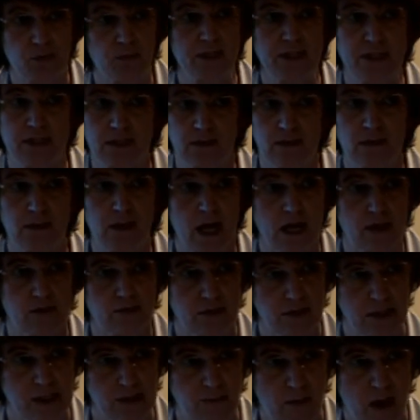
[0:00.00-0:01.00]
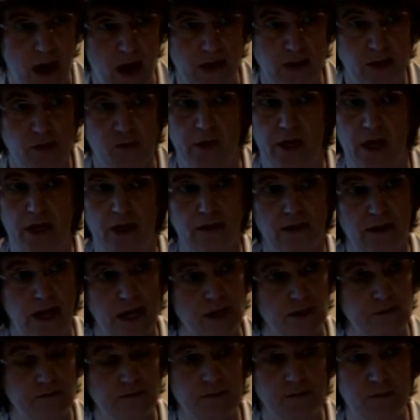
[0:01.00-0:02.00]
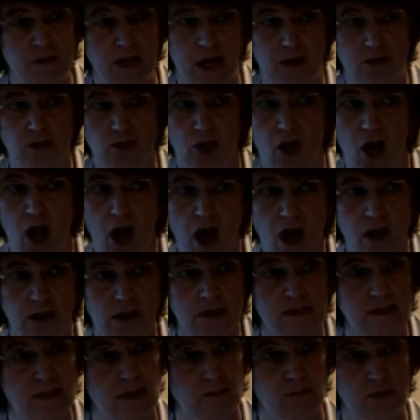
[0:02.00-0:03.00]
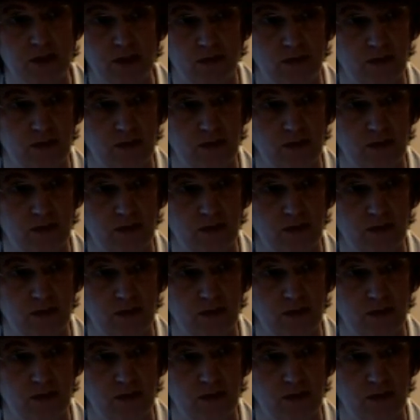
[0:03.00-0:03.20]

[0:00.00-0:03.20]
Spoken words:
We didn't get a response. We got a letter from Dr. Collins that was